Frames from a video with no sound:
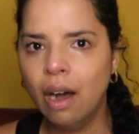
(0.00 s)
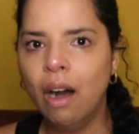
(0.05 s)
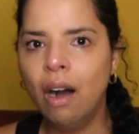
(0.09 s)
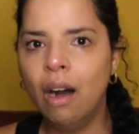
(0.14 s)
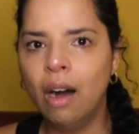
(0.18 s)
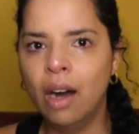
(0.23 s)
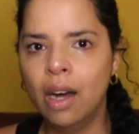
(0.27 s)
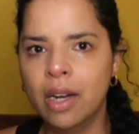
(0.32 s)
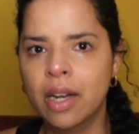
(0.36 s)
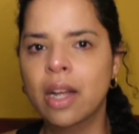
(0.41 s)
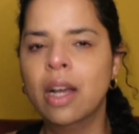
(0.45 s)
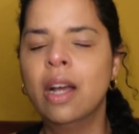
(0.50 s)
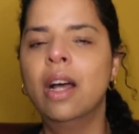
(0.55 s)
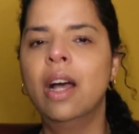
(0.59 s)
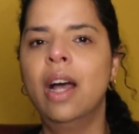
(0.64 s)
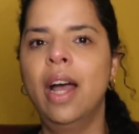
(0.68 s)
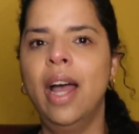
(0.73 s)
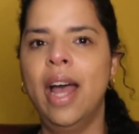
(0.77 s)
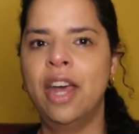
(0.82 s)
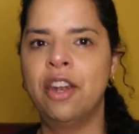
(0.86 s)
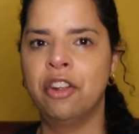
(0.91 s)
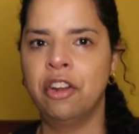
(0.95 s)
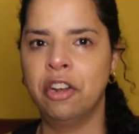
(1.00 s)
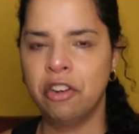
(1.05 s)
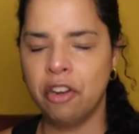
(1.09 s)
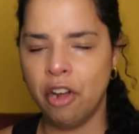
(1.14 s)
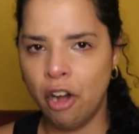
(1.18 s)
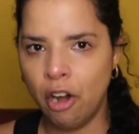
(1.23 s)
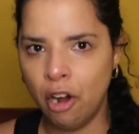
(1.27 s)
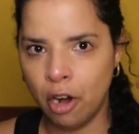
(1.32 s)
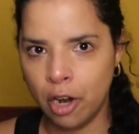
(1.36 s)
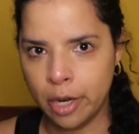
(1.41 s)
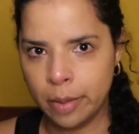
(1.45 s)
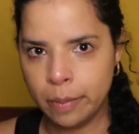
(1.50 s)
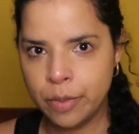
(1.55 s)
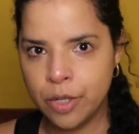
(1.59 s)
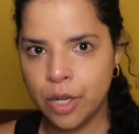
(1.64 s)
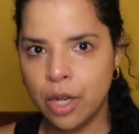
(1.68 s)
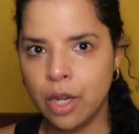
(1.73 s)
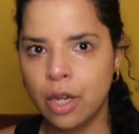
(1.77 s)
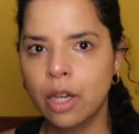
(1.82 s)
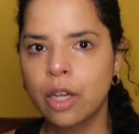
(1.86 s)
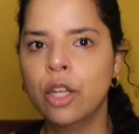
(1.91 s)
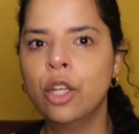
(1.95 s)
on an unarmed
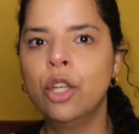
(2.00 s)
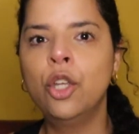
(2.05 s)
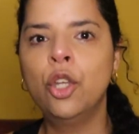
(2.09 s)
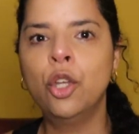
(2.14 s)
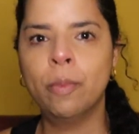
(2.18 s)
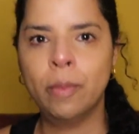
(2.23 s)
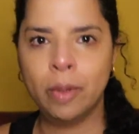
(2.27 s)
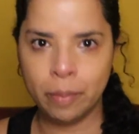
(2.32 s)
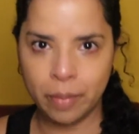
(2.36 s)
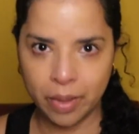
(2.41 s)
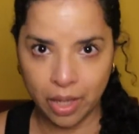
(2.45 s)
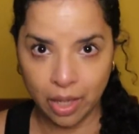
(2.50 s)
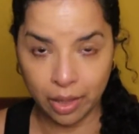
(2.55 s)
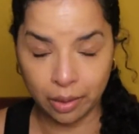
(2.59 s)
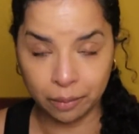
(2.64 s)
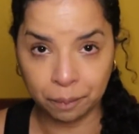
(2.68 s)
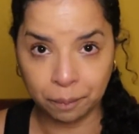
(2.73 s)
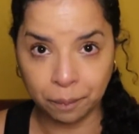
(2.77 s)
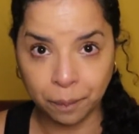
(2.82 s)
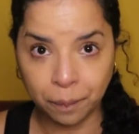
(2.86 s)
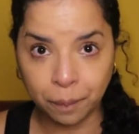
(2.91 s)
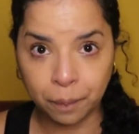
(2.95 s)
human being.